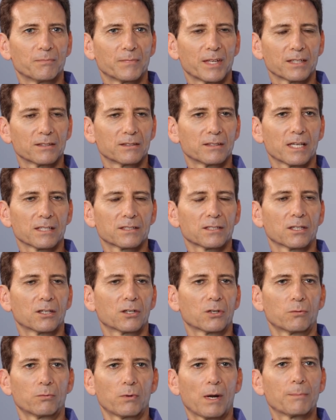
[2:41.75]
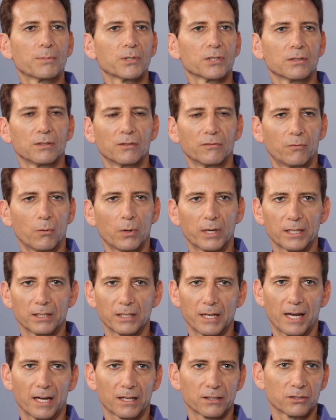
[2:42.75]
That's a corruption of what it
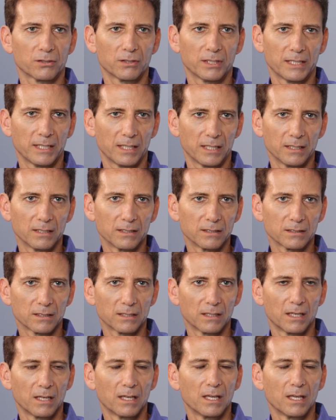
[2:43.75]
actually is.